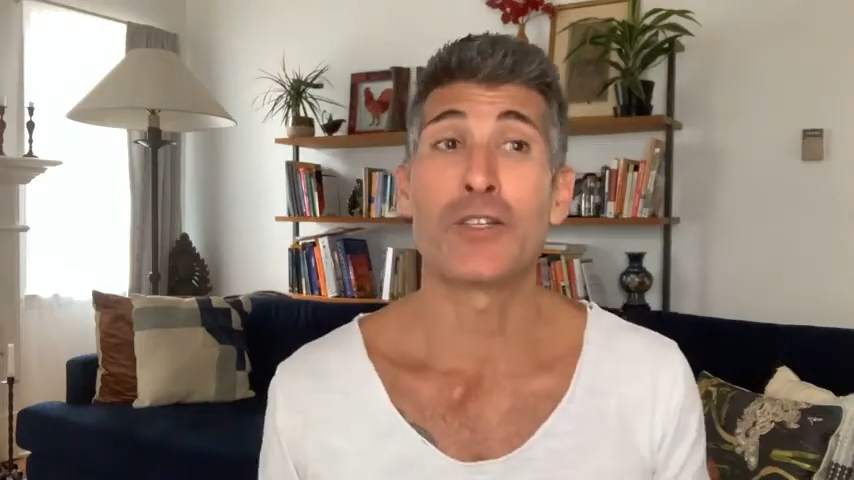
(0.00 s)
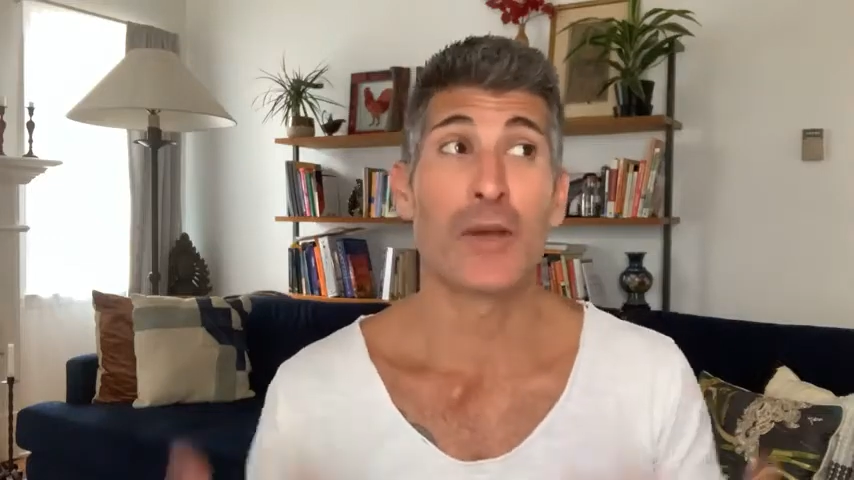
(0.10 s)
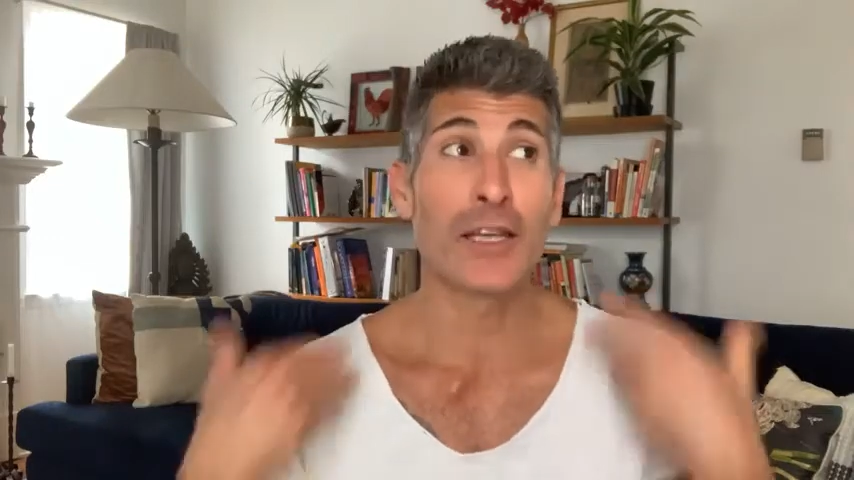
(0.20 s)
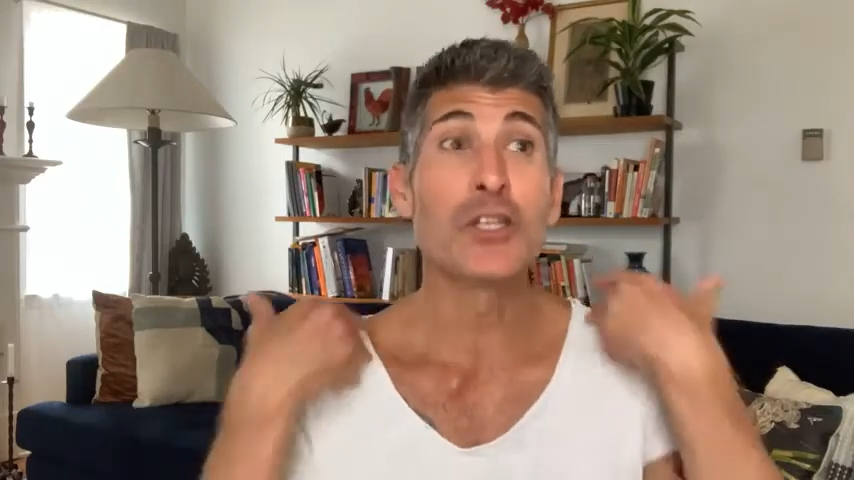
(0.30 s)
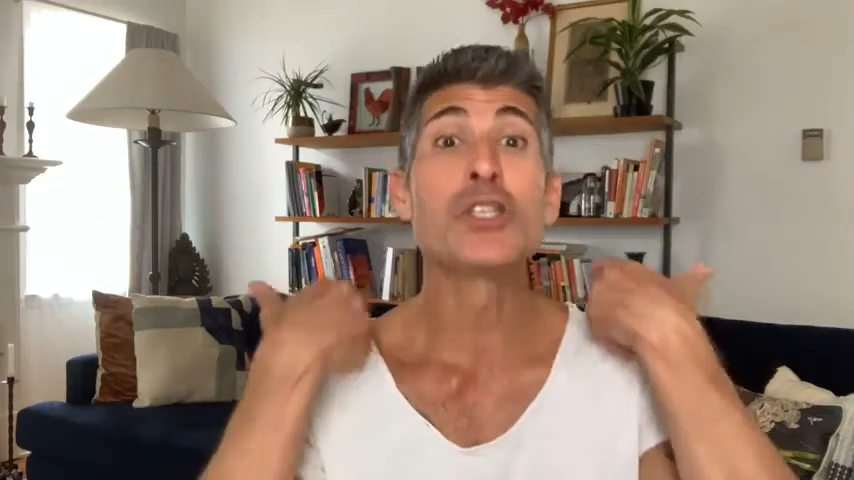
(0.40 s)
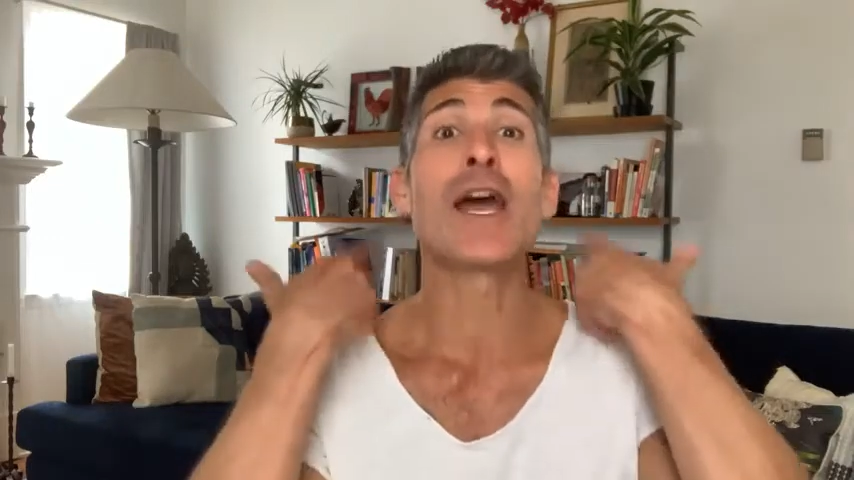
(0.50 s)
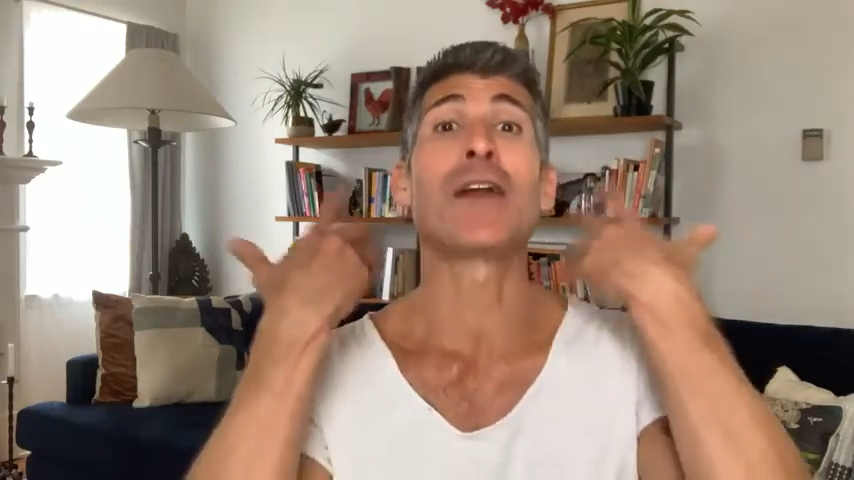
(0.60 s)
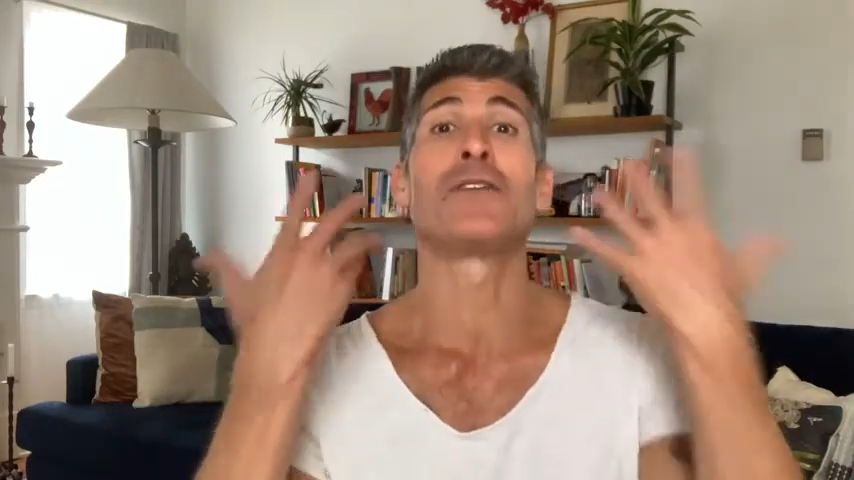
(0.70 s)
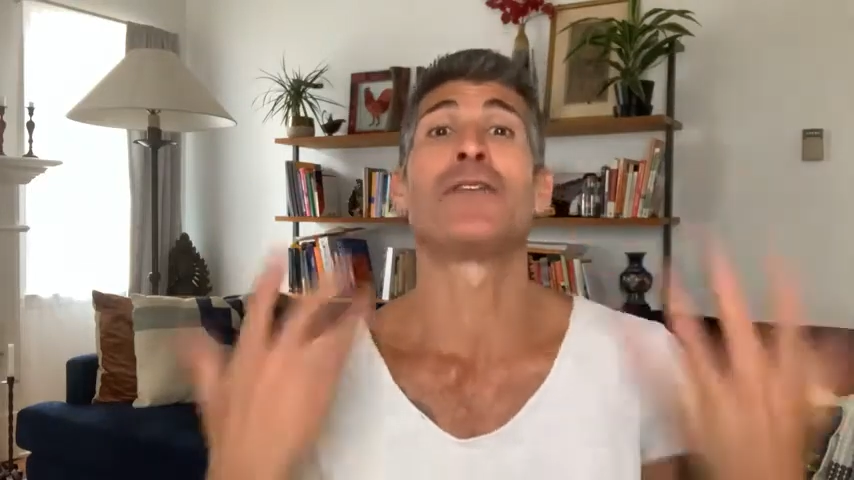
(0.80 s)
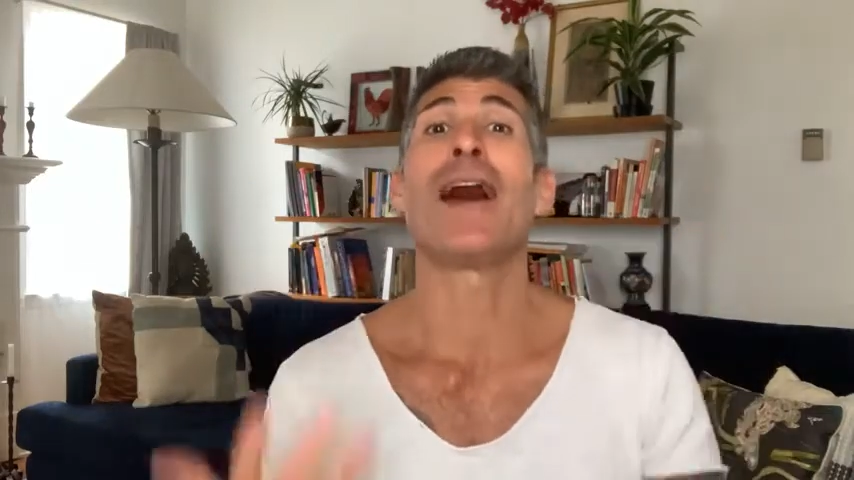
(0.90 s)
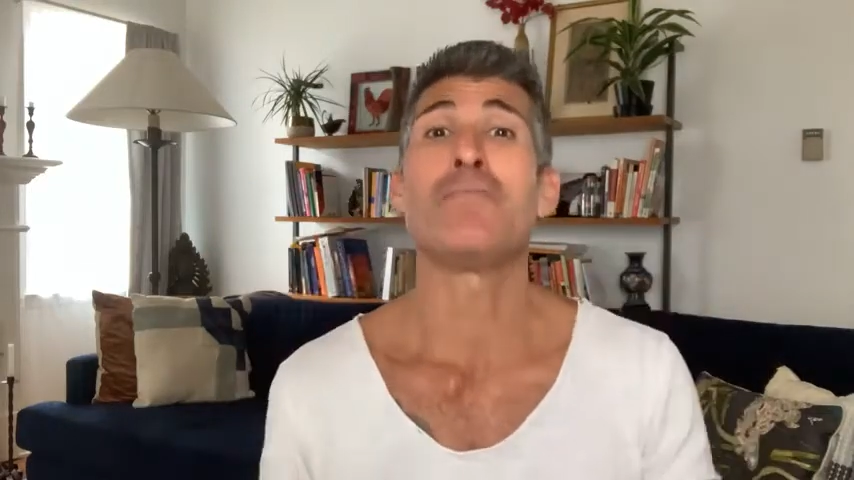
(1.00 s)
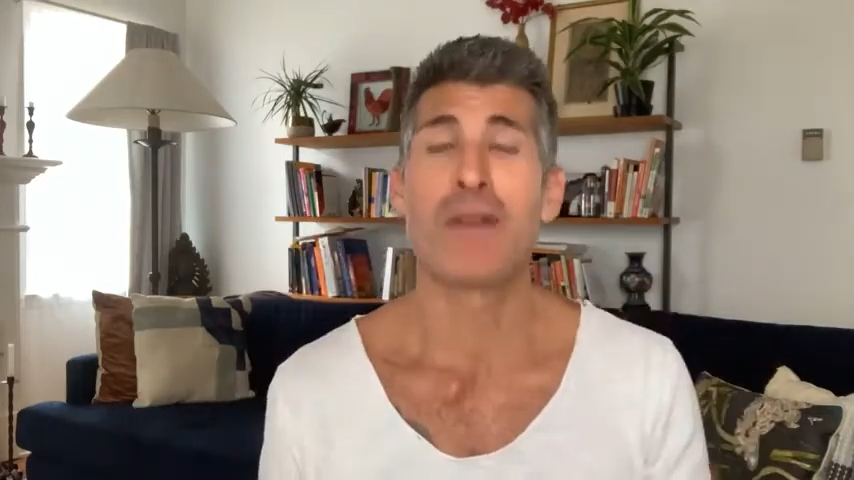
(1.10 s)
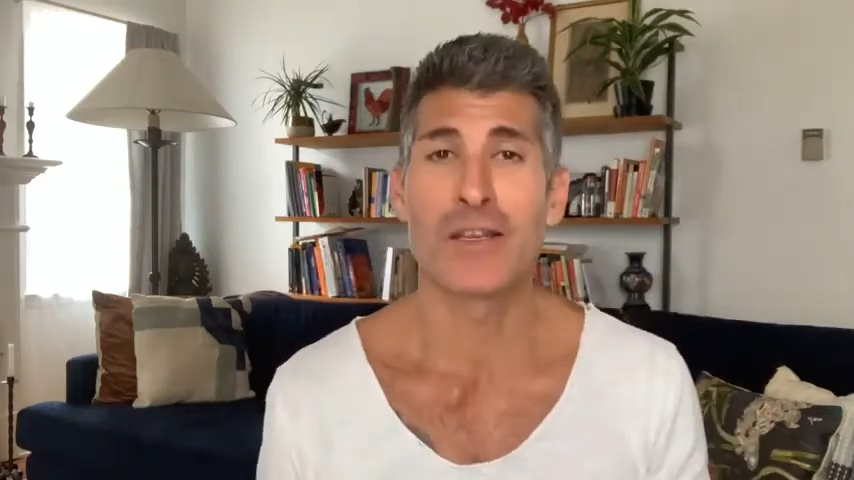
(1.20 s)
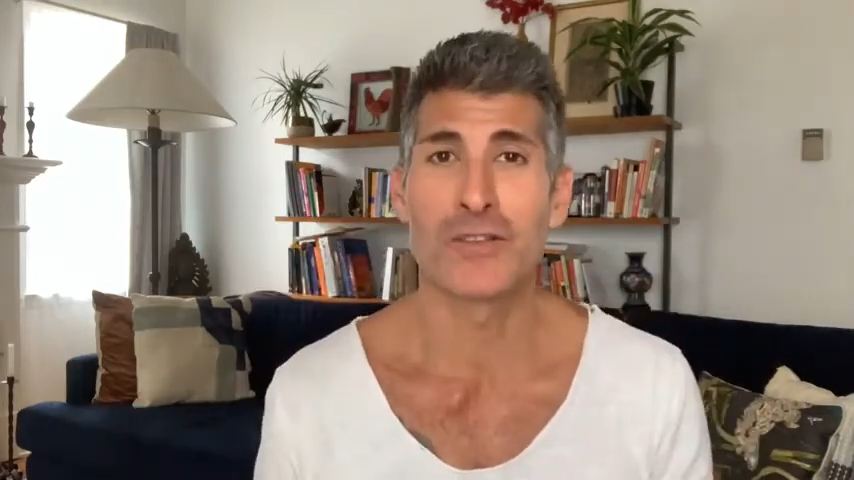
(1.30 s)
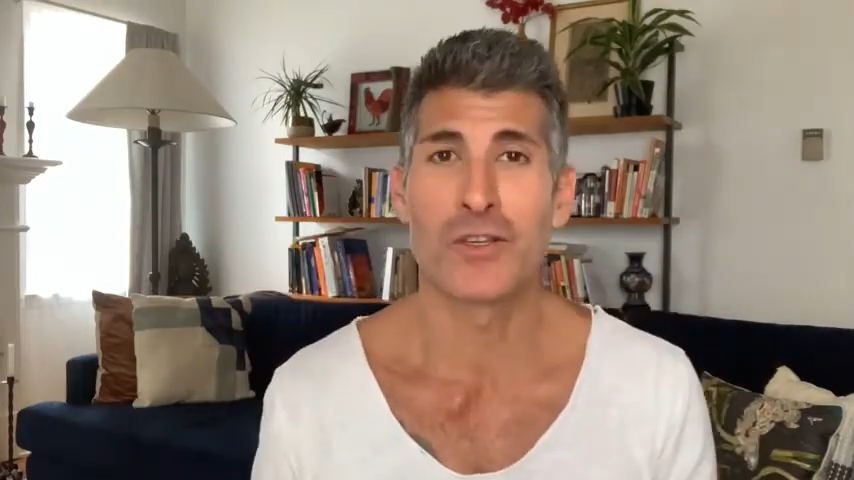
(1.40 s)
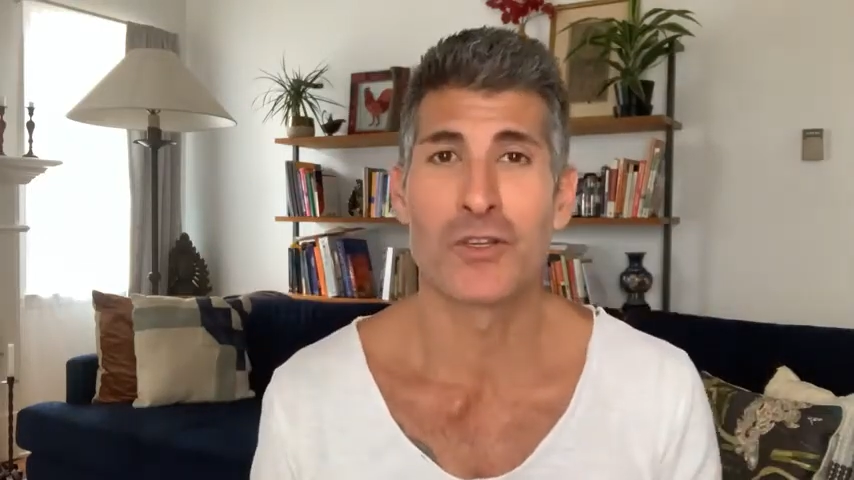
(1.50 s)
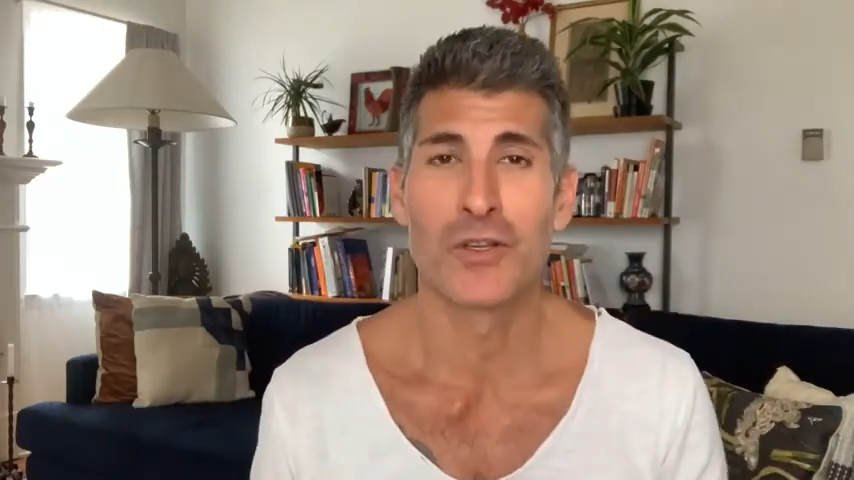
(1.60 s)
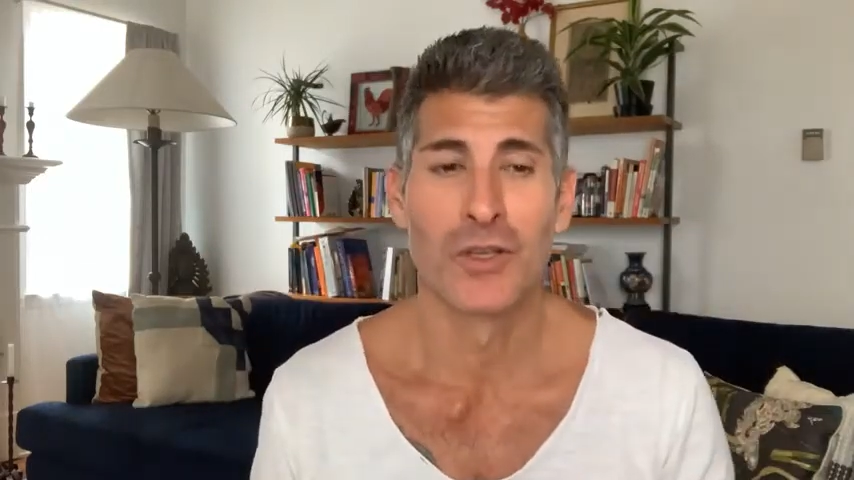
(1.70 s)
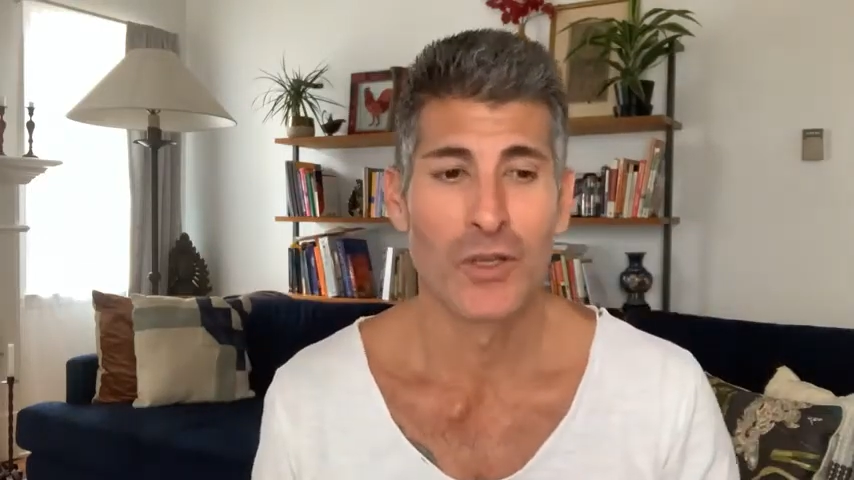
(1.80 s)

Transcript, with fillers: so I can channel that message